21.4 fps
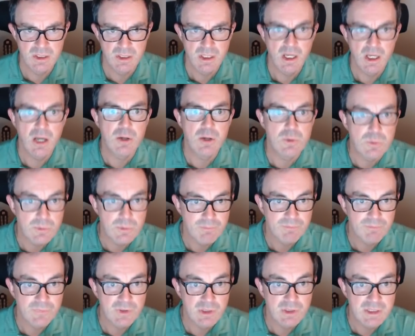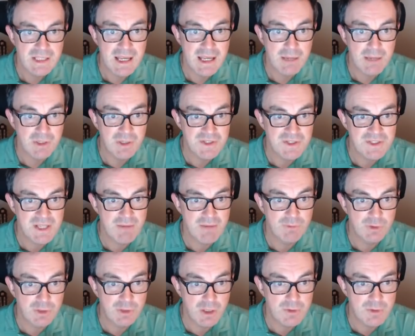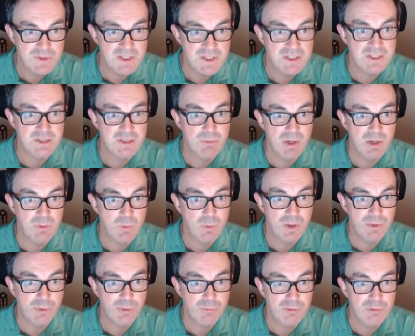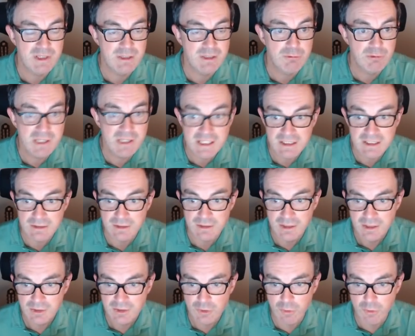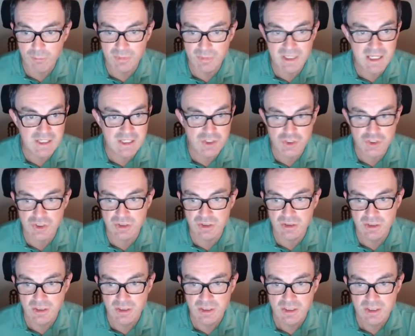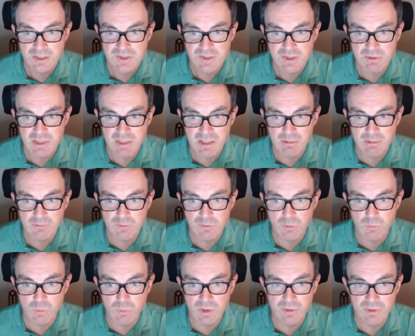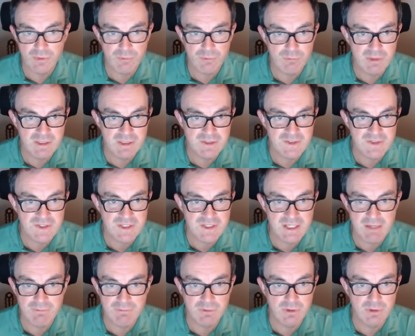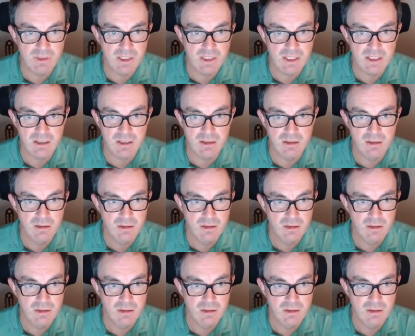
Oh, yeah, my 7 goes into my 1, 3 green combination. So now I've got 1, 3 and 7 here.